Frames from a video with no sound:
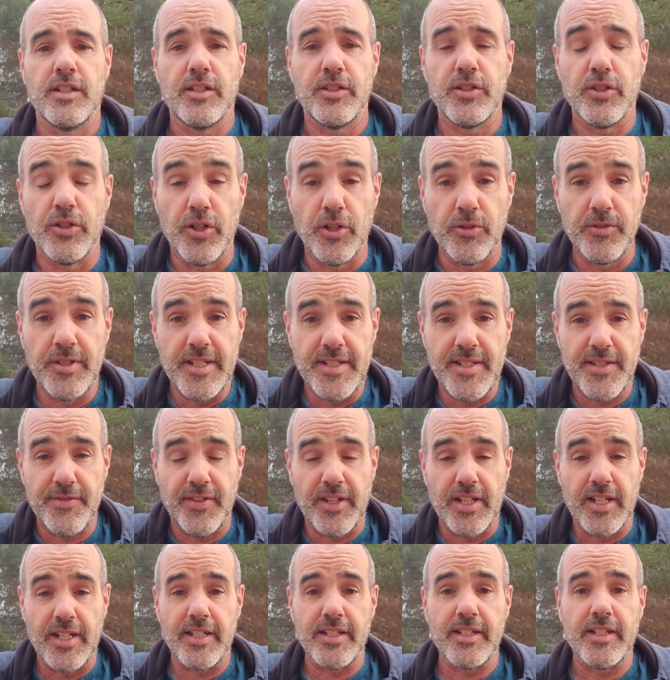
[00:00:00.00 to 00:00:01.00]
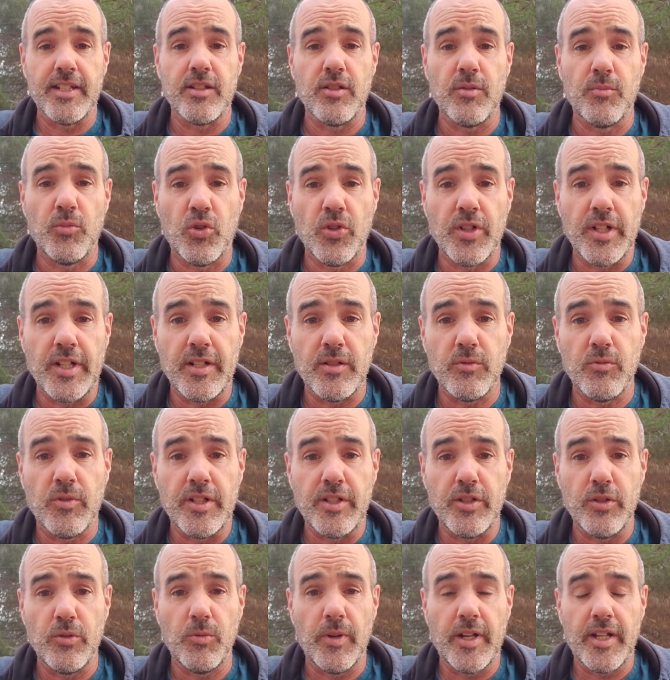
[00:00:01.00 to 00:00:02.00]
You know this feeling in the morning
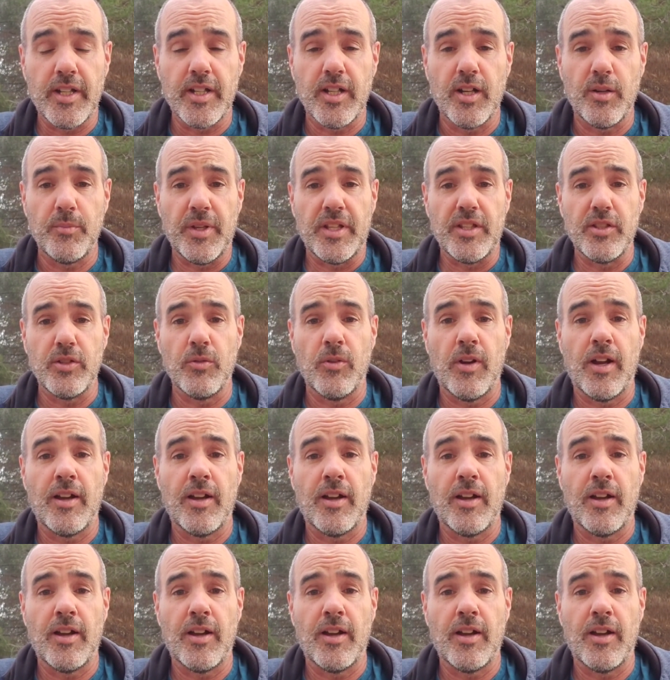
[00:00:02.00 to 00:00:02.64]
when you wake up and you